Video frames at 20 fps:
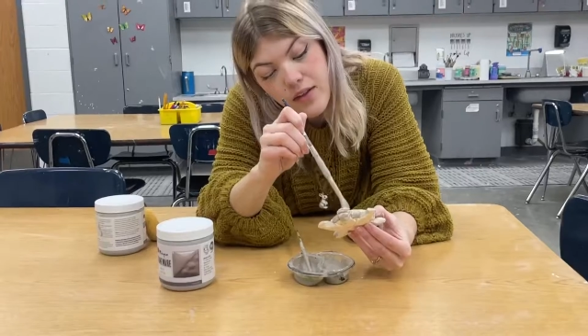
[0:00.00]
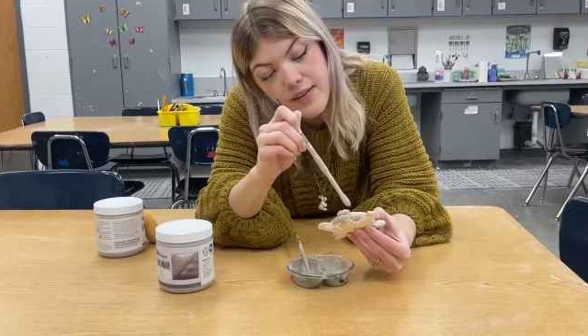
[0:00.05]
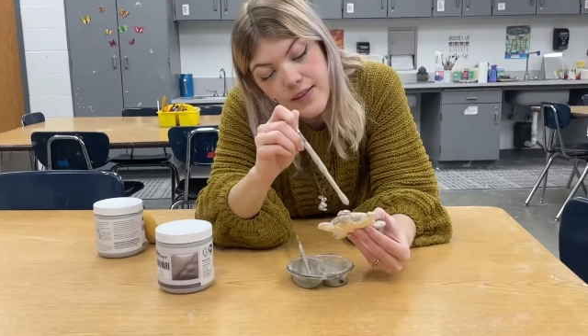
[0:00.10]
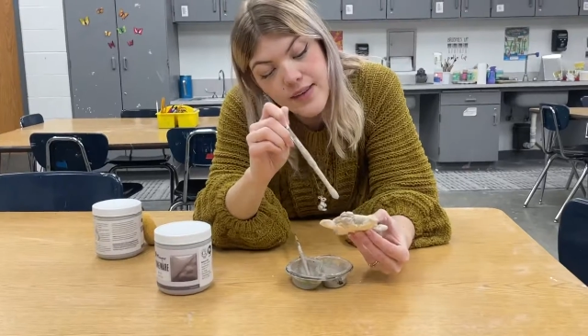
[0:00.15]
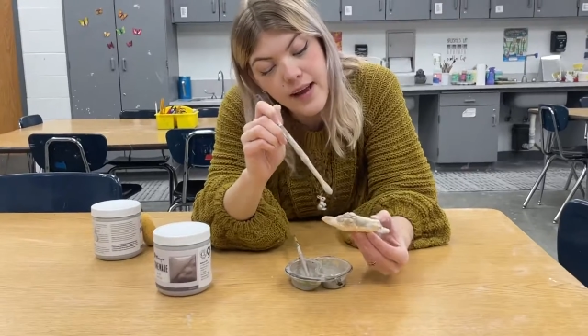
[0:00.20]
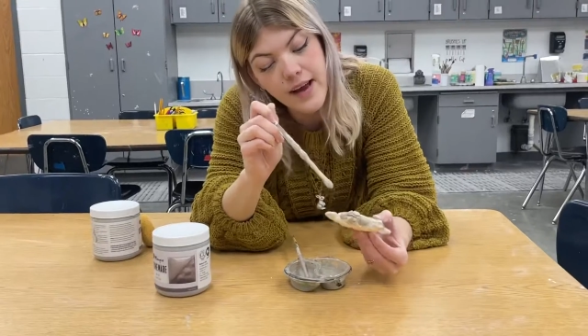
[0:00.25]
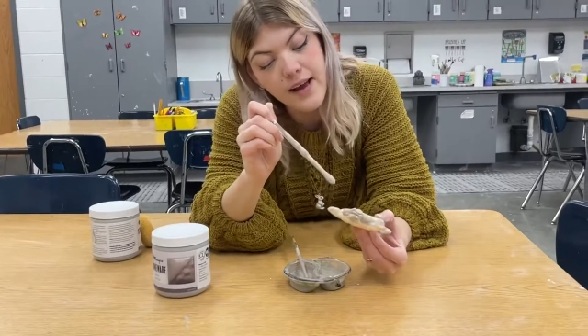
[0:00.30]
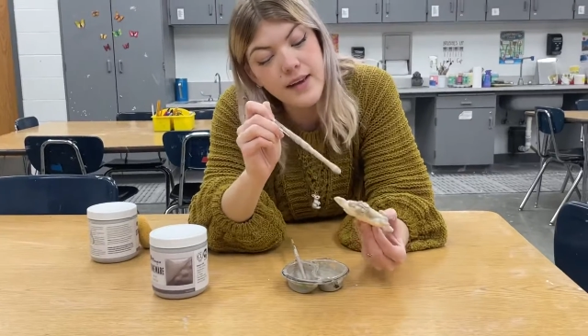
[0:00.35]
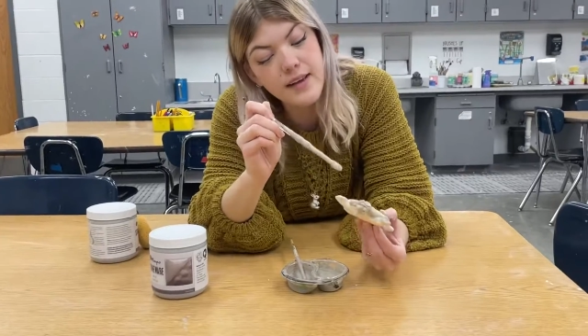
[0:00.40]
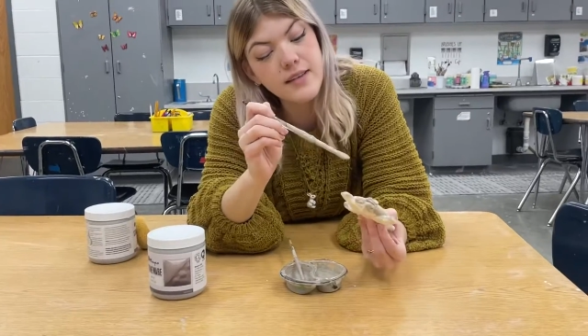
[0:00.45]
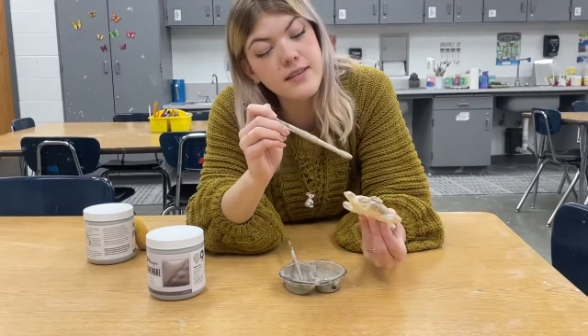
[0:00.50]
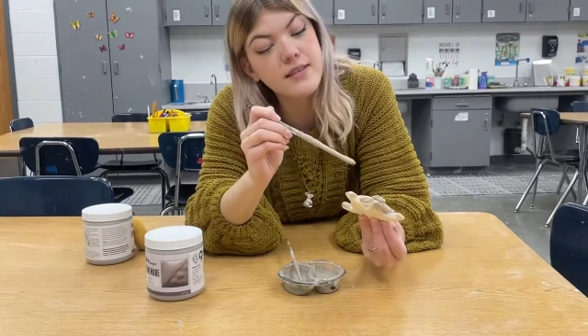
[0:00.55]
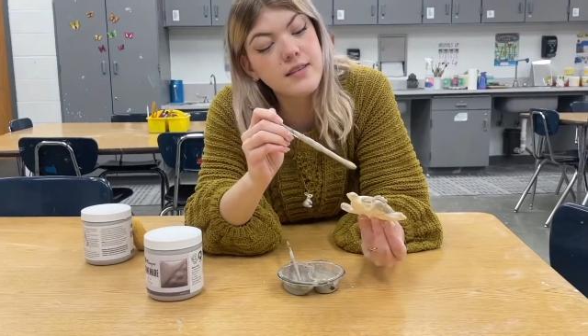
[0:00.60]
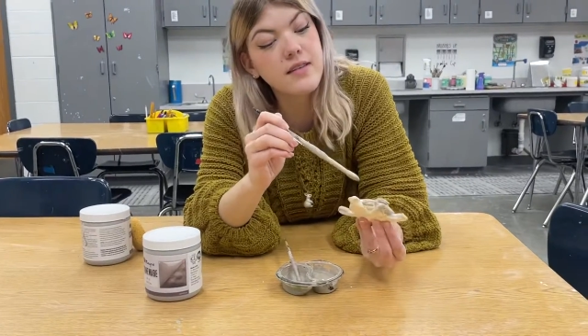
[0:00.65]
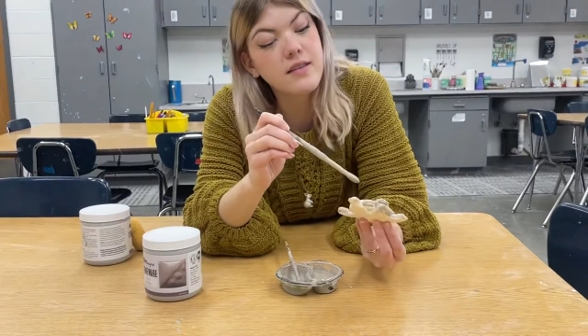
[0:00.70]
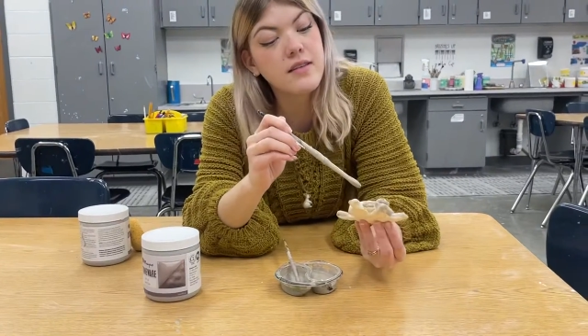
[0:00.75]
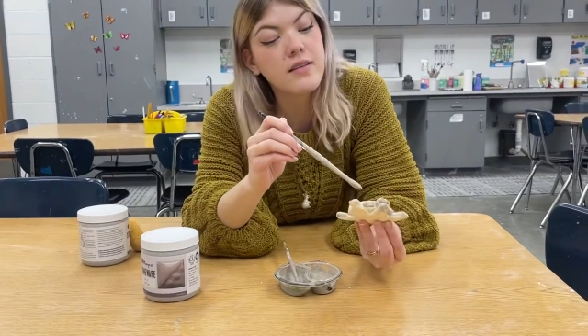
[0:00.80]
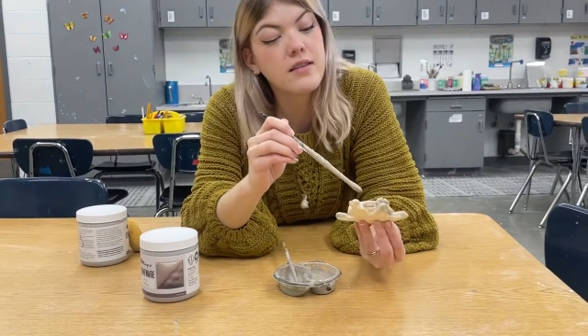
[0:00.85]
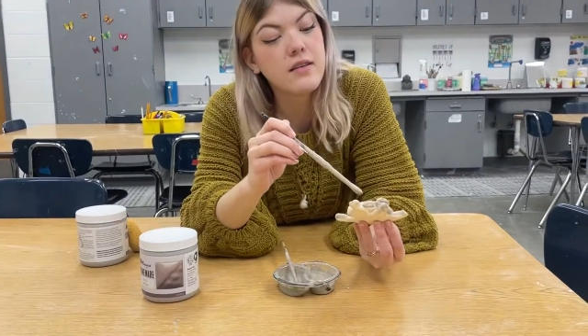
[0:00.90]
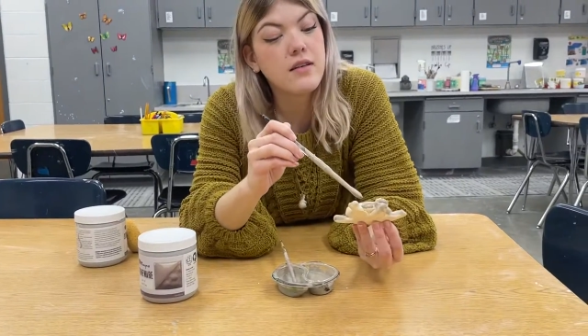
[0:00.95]
sides.
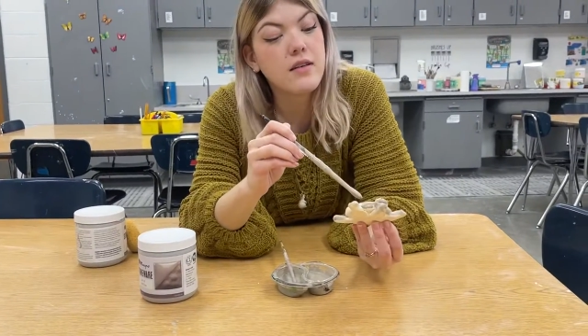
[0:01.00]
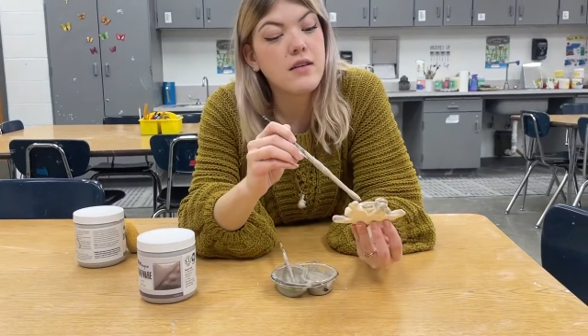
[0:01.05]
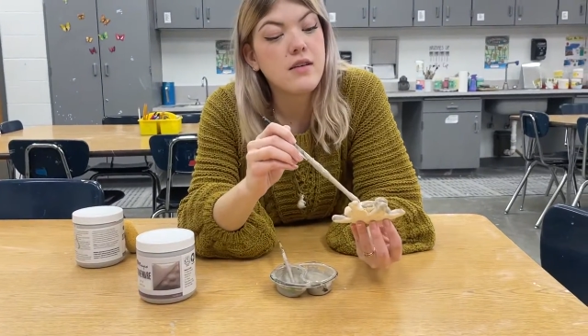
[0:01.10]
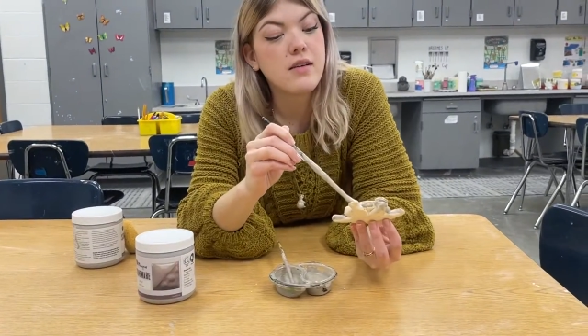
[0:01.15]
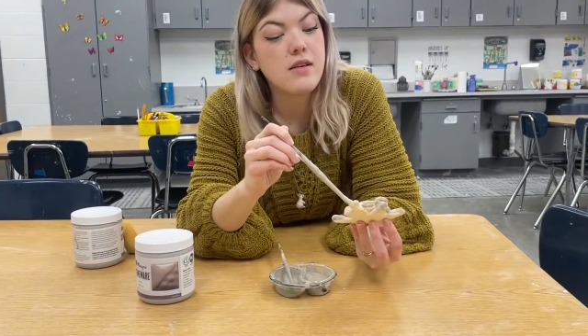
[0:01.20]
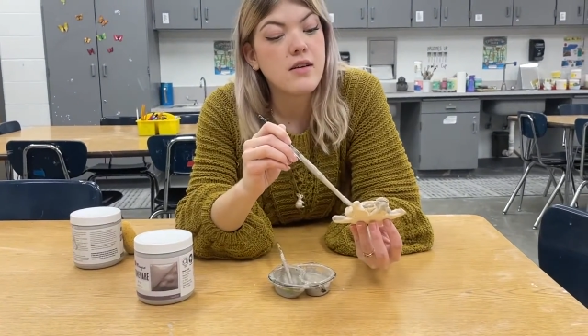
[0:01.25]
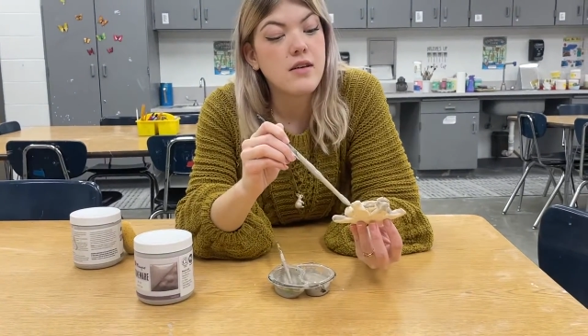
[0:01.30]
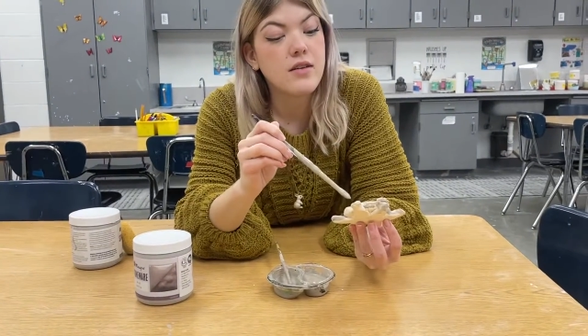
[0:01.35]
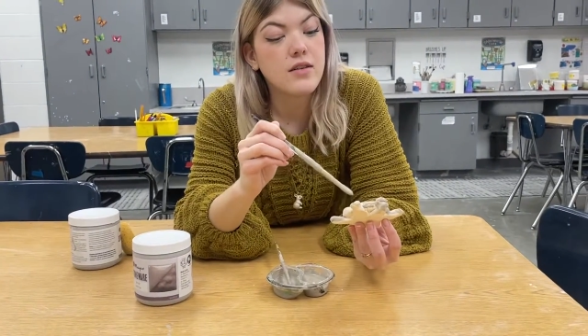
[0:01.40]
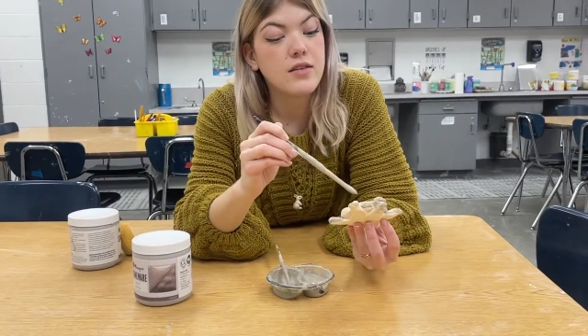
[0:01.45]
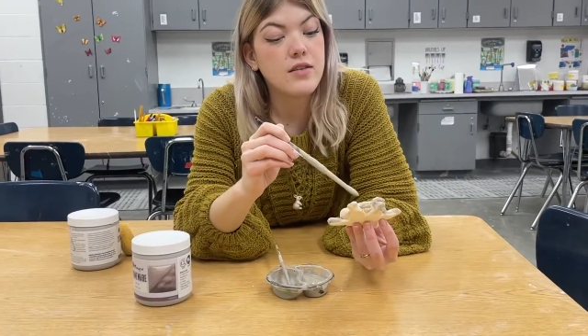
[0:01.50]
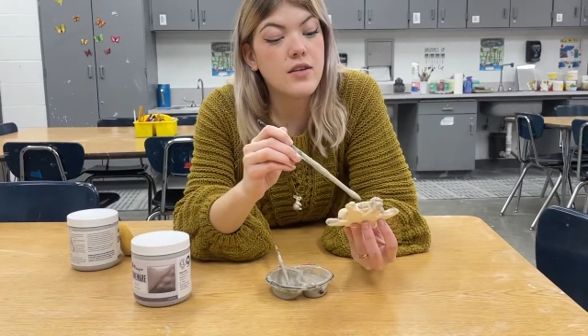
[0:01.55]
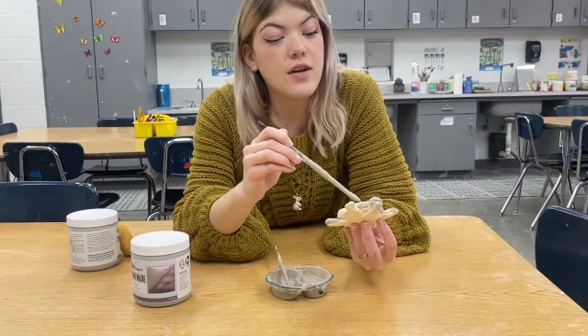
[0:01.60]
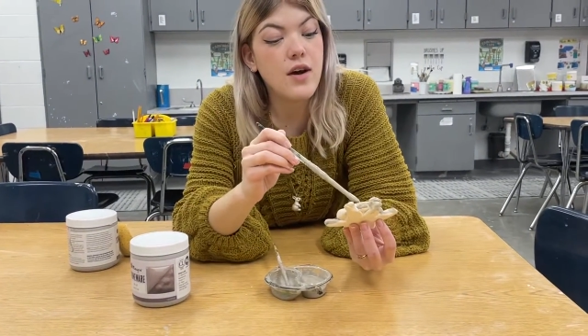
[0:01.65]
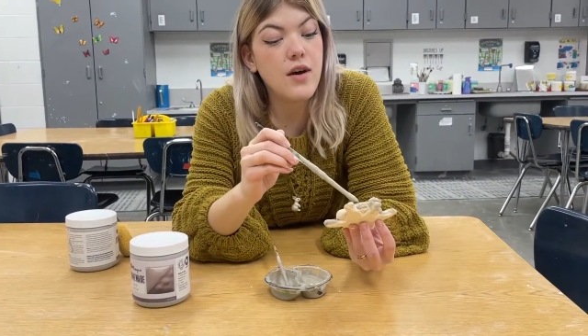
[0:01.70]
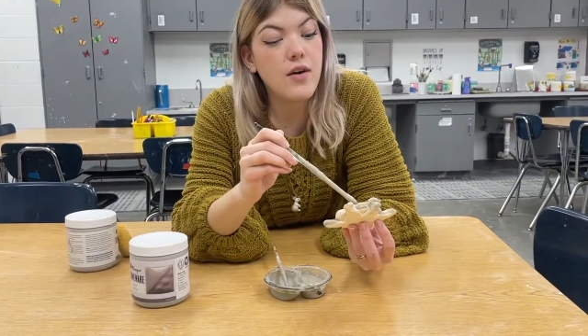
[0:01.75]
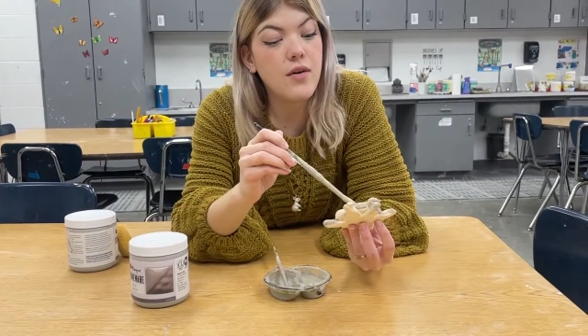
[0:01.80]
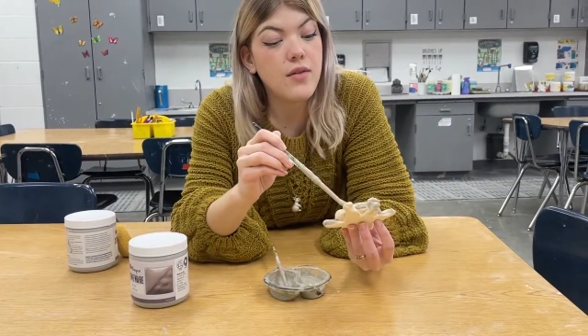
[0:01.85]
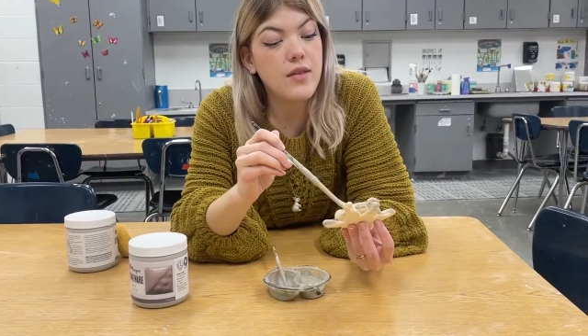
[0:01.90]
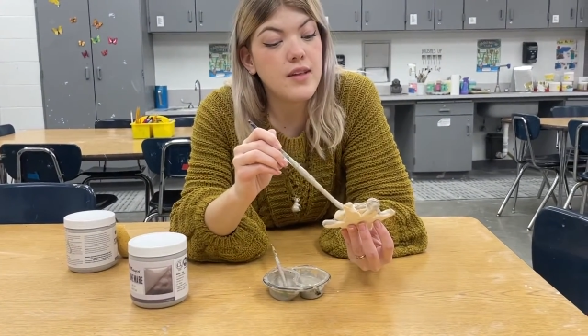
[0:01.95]
So